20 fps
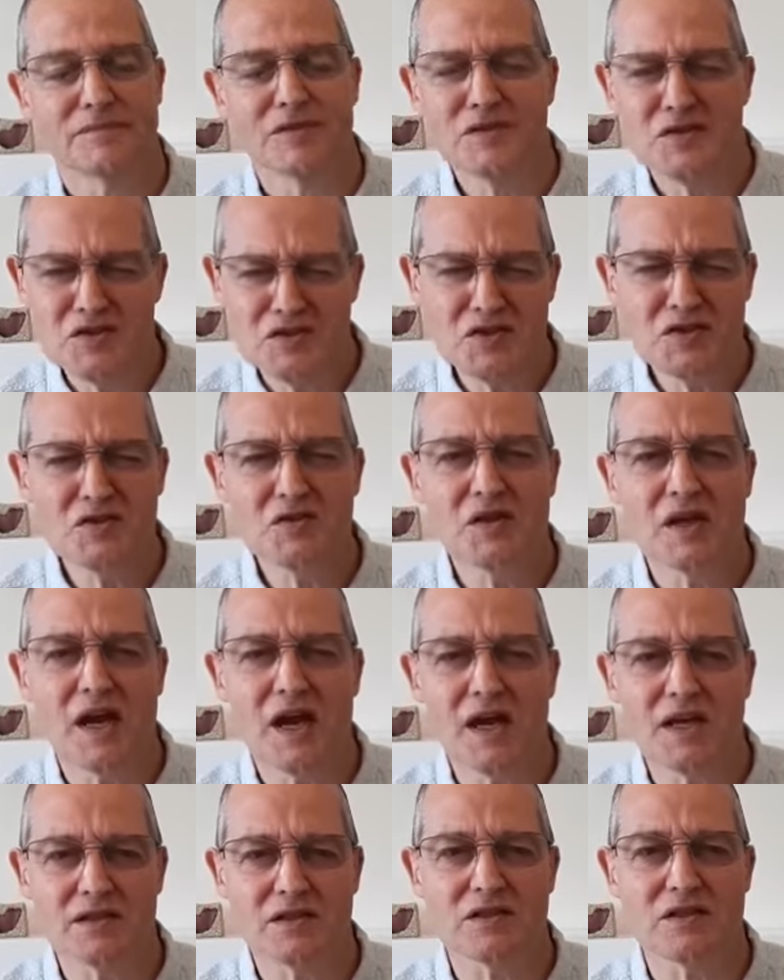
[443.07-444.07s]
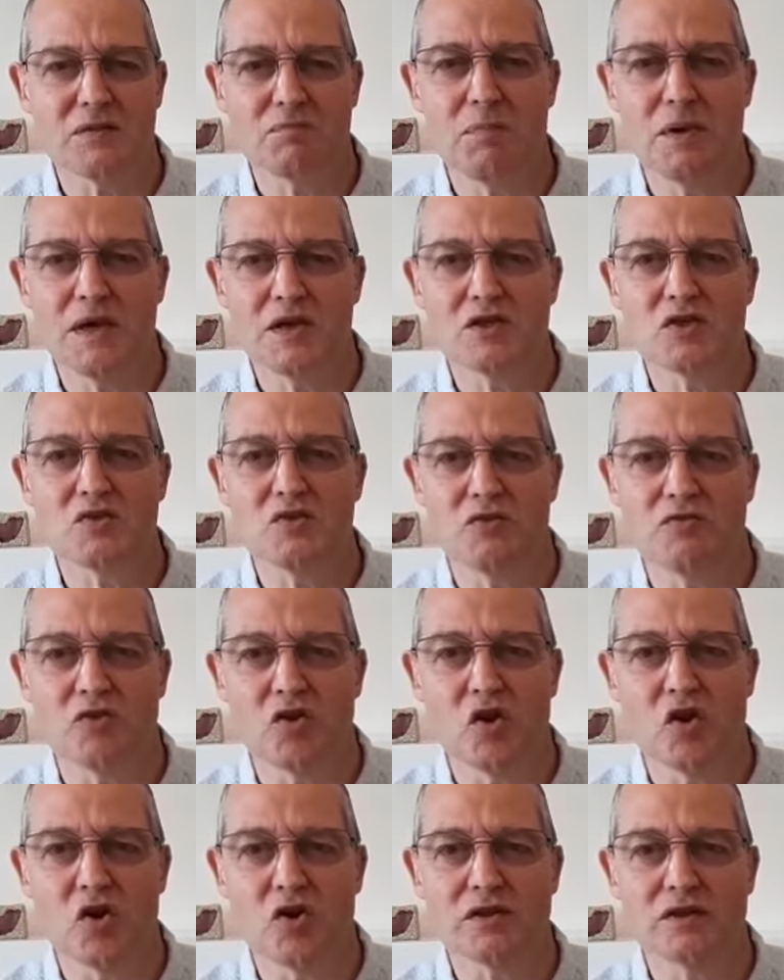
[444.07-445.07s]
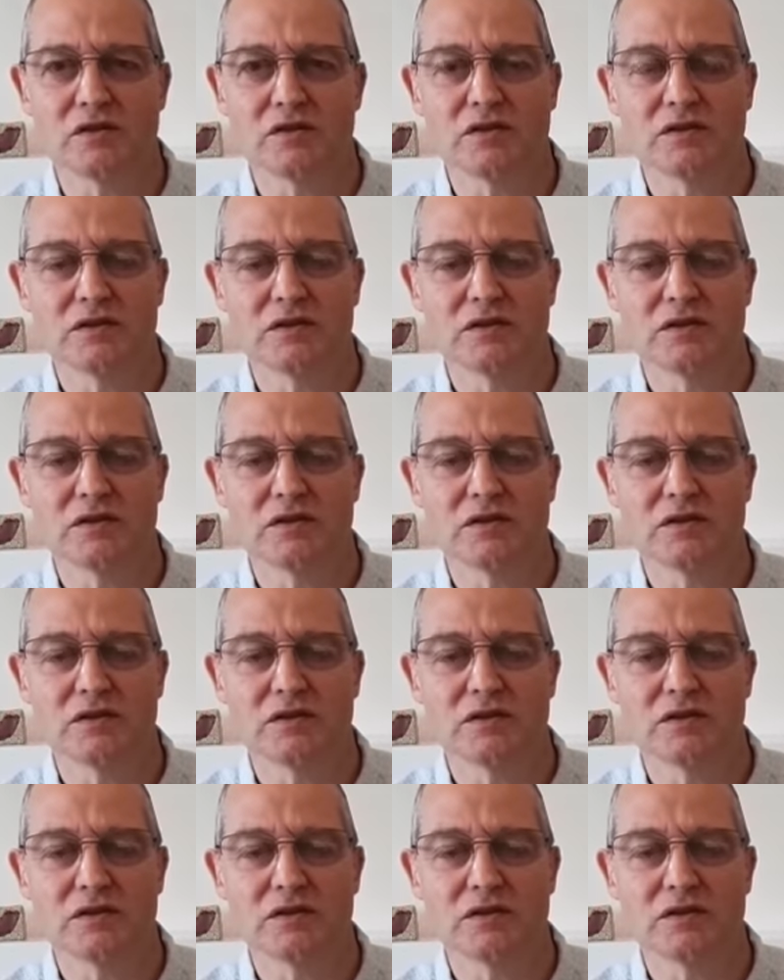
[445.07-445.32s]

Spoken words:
So do you get the picture of God?